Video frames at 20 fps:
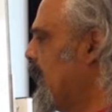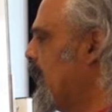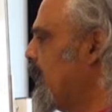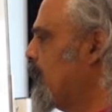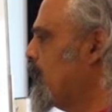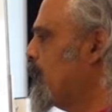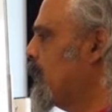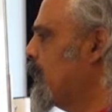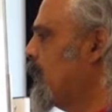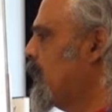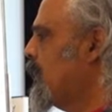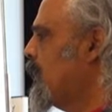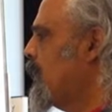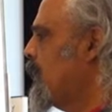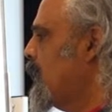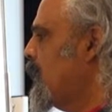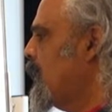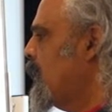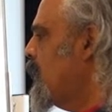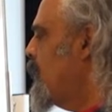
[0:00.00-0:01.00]
up
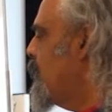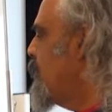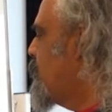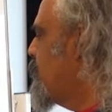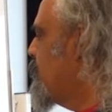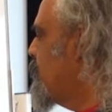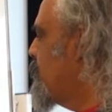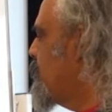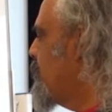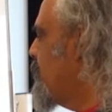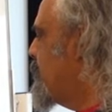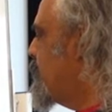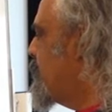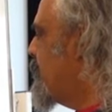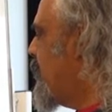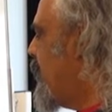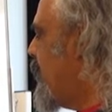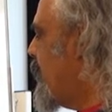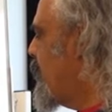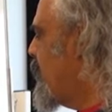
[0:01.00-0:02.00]
through the
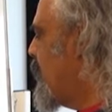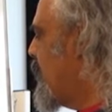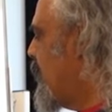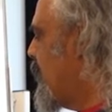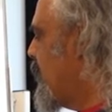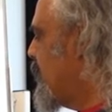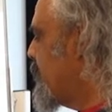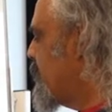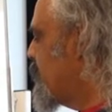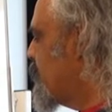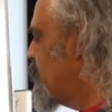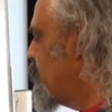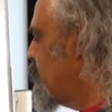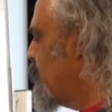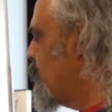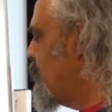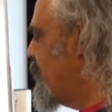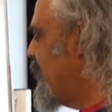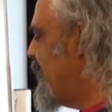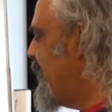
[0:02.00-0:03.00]
brow line.
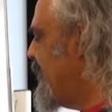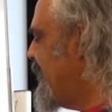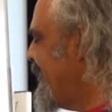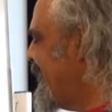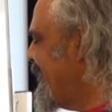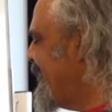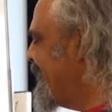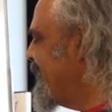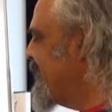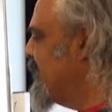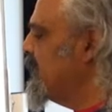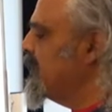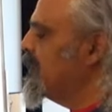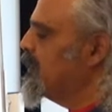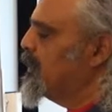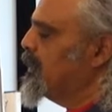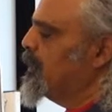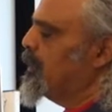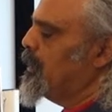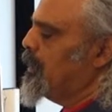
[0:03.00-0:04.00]
So the ears
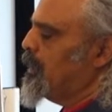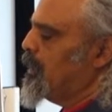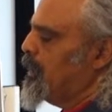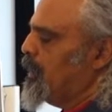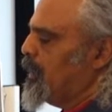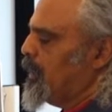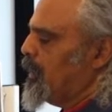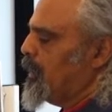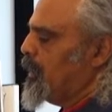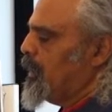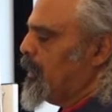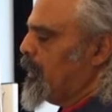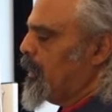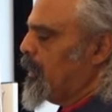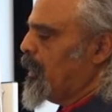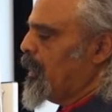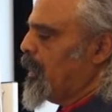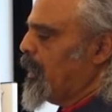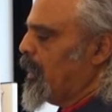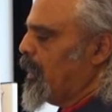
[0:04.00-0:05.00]

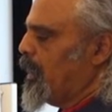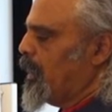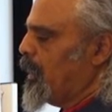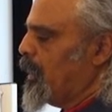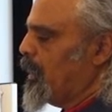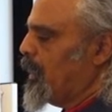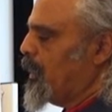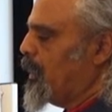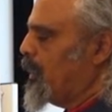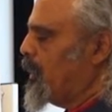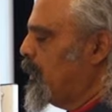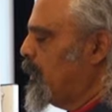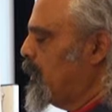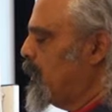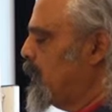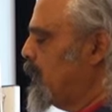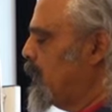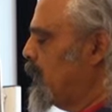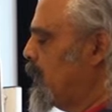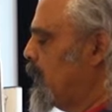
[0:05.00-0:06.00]
are
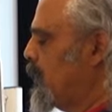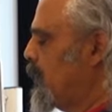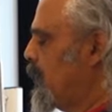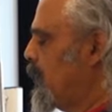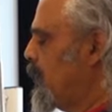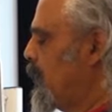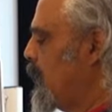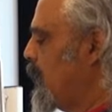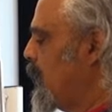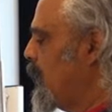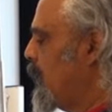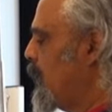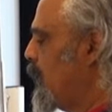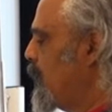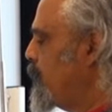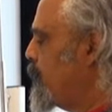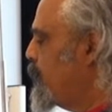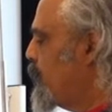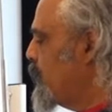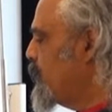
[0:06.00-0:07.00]

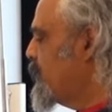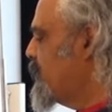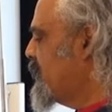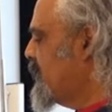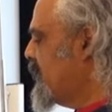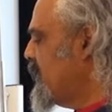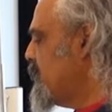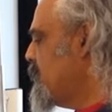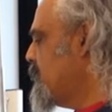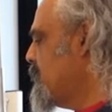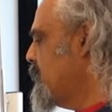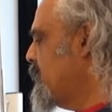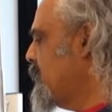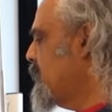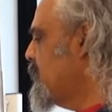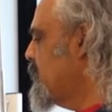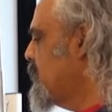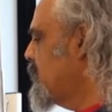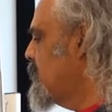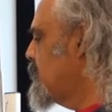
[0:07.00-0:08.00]

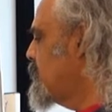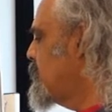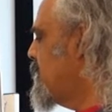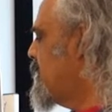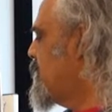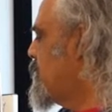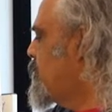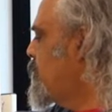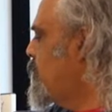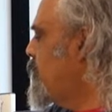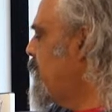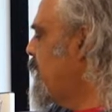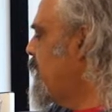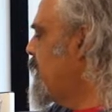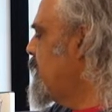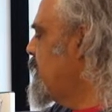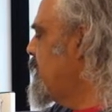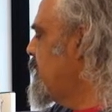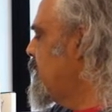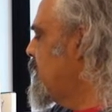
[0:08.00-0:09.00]
positioned
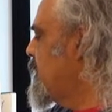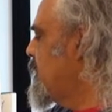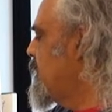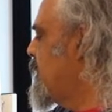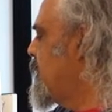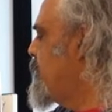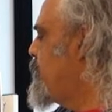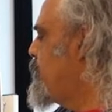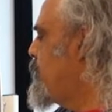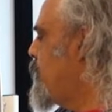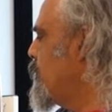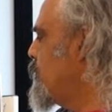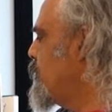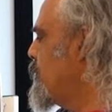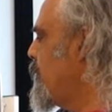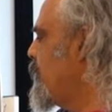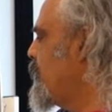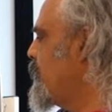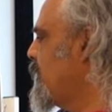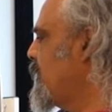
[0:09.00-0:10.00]
between the
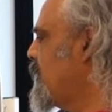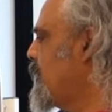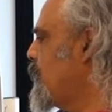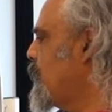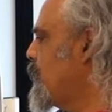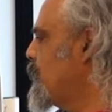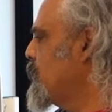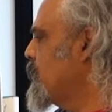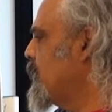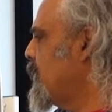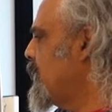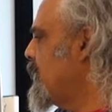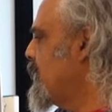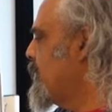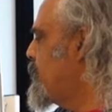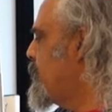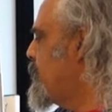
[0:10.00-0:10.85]
bottom of the nose and the